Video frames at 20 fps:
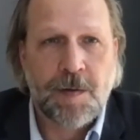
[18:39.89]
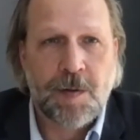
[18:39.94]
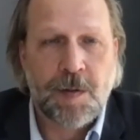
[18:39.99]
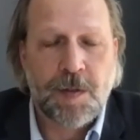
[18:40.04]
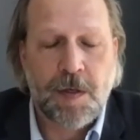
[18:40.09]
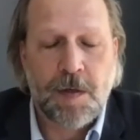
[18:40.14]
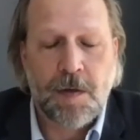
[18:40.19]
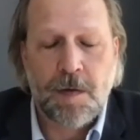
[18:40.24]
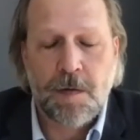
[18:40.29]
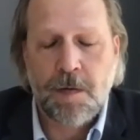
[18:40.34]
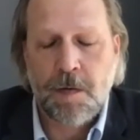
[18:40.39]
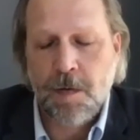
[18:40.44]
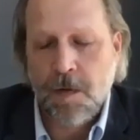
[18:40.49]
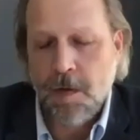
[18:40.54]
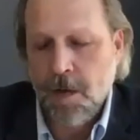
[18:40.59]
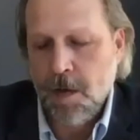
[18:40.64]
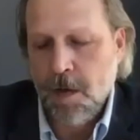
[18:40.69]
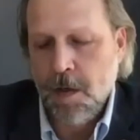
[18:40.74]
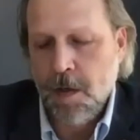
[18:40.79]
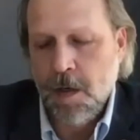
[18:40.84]
And so
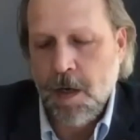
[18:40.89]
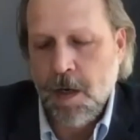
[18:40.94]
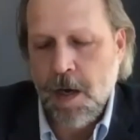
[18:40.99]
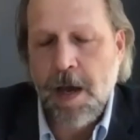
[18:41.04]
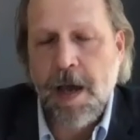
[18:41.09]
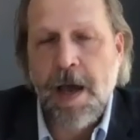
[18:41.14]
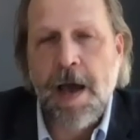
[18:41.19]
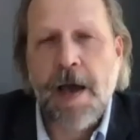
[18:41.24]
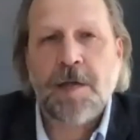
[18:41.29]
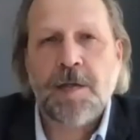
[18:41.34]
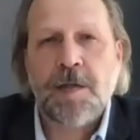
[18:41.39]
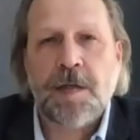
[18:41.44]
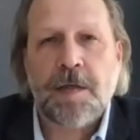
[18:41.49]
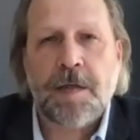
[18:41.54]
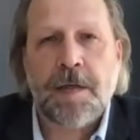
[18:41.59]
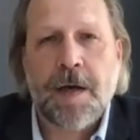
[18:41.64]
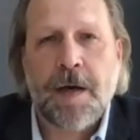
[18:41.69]
I asked